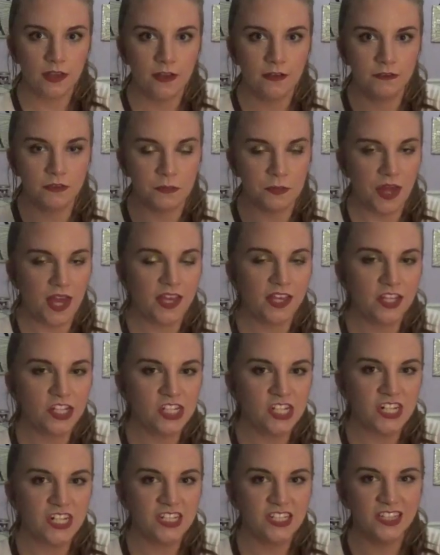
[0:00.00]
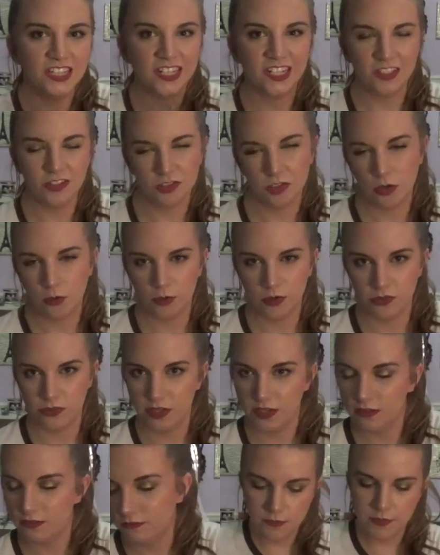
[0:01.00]
of the packaging, then it's not worth
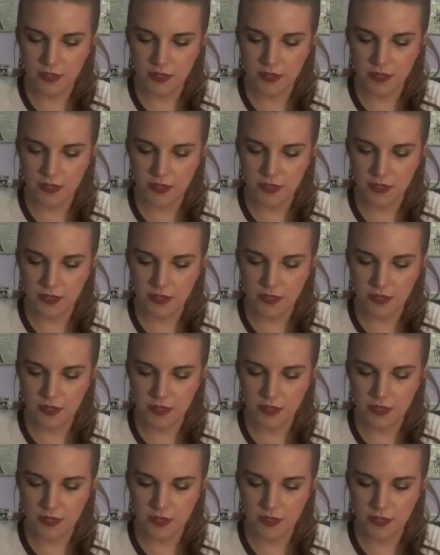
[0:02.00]
it.